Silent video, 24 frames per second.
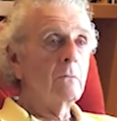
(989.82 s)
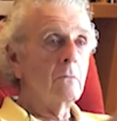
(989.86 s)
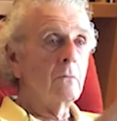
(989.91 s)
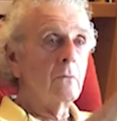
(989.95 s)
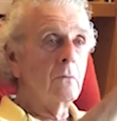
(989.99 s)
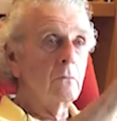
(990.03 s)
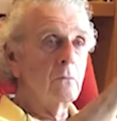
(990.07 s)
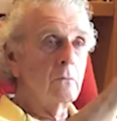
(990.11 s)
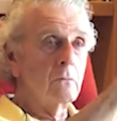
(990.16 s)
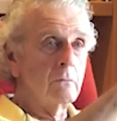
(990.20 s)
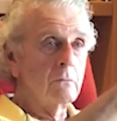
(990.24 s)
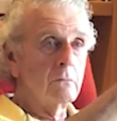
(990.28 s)

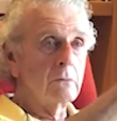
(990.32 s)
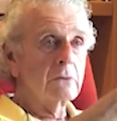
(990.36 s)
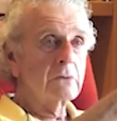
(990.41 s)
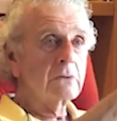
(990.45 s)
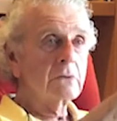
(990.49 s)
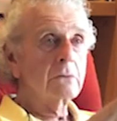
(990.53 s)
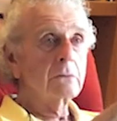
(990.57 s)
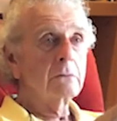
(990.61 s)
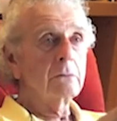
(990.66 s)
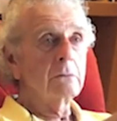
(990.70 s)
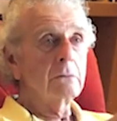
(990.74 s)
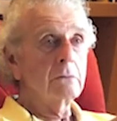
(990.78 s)

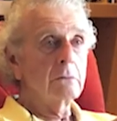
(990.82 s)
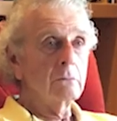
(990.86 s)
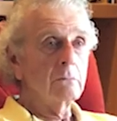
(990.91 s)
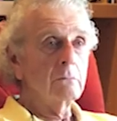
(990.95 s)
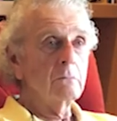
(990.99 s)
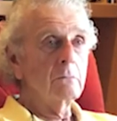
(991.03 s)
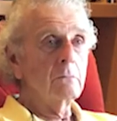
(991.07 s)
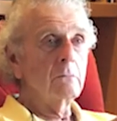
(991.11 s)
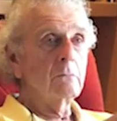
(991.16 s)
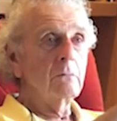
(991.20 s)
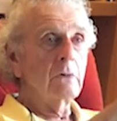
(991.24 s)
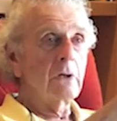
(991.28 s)

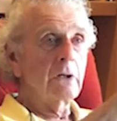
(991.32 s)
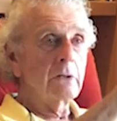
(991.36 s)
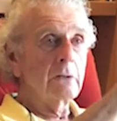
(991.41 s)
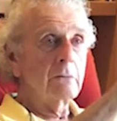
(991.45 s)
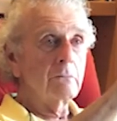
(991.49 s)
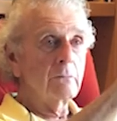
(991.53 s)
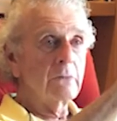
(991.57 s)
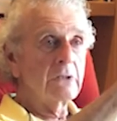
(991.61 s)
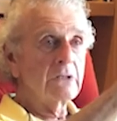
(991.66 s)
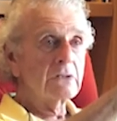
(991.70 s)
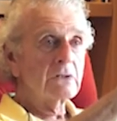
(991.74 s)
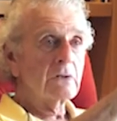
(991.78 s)
Where
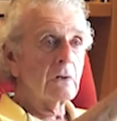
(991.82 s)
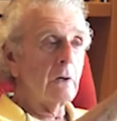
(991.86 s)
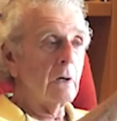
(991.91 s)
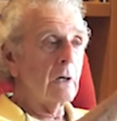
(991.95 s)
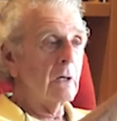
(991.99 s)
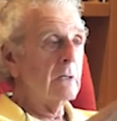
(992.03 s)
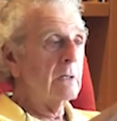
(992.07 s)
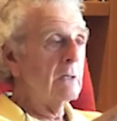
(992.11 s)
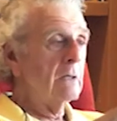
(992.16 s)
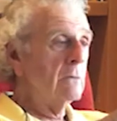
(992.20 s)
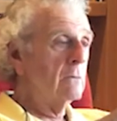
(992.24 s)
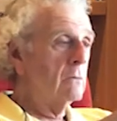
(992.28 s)
did we
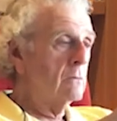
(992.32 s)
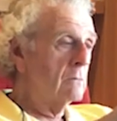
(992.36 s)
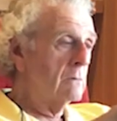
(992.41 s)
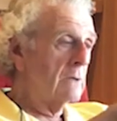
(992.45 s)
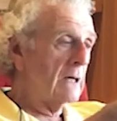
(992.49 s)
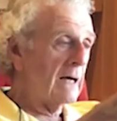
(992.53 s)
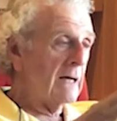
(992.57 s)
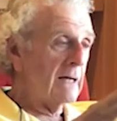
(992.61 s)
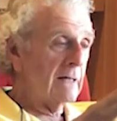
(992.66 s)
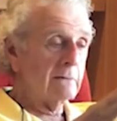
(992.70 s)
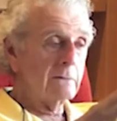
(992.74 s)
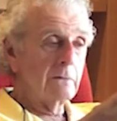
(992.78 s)
start, and
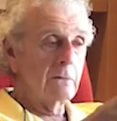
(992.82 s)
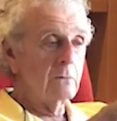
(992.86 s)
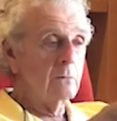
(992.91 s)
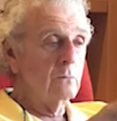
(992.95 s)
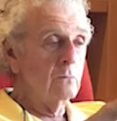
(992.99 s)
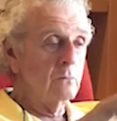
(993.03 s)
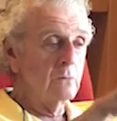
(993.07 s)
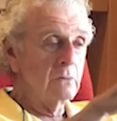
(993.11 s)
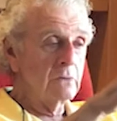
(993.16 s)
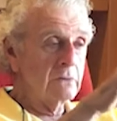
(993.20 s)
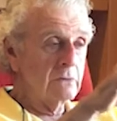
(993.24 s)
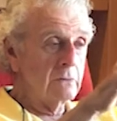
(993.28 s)

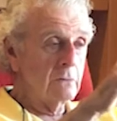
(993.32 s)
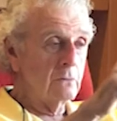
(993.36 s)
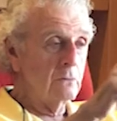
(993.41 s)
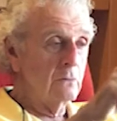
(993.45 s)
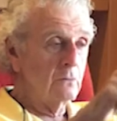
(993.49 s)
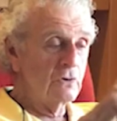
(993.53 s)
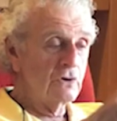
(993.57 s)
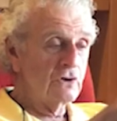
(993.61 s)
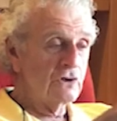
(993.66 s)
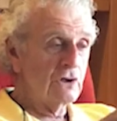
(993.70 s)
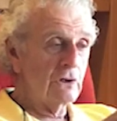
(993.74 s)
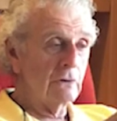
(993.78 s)

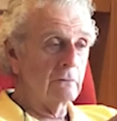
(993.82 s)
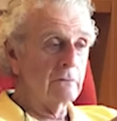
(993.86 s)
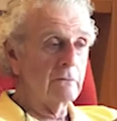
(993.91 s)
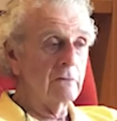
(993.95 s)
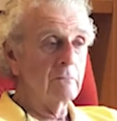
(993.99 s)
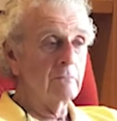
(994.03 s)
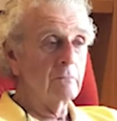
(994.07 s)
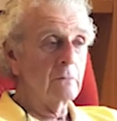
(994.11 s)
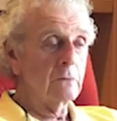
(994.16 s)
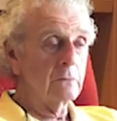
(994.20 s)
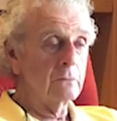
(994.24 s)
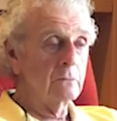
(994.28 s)
whose
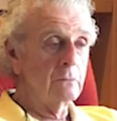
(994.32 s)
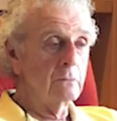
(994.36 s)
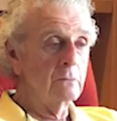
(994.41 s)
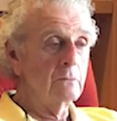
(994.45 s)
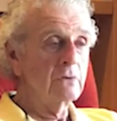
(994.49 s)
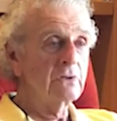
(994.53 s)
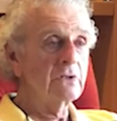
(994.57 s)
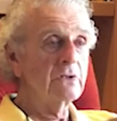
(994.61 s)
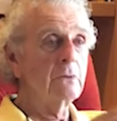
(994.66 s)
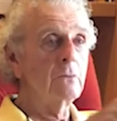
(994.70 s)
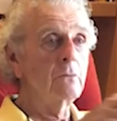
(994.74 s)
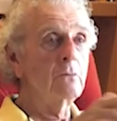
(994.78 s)
children were
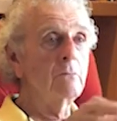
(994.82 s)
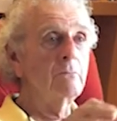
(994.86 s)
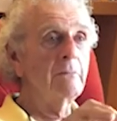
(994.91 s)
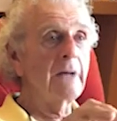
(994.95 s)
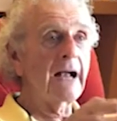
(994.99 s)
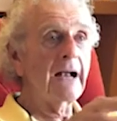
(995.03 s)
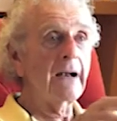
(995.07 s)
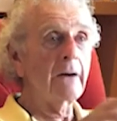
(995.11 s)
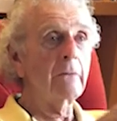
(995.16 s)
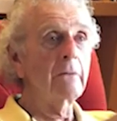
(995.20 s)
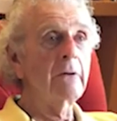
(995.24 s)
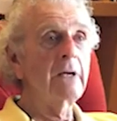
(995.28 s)
whose, and who
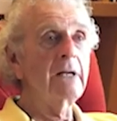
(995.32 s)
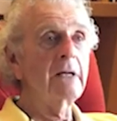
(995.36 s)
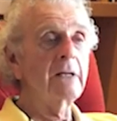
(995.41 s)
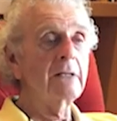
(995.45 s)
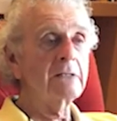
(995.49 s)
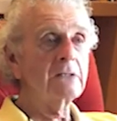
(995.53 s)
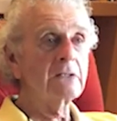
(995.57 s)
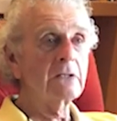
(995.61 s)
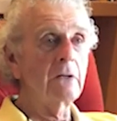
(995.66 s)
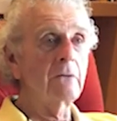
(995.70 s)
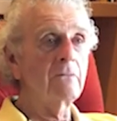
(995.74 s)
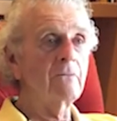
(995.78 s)
married,
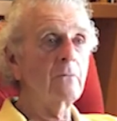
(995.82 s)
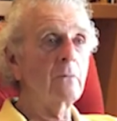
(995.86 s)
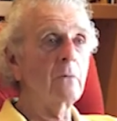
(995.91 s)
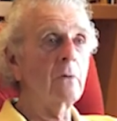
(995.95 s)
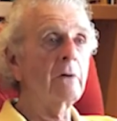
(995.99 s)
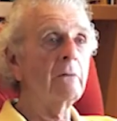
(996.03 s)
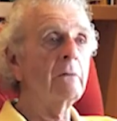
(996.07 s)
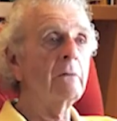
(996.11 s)
and so forth.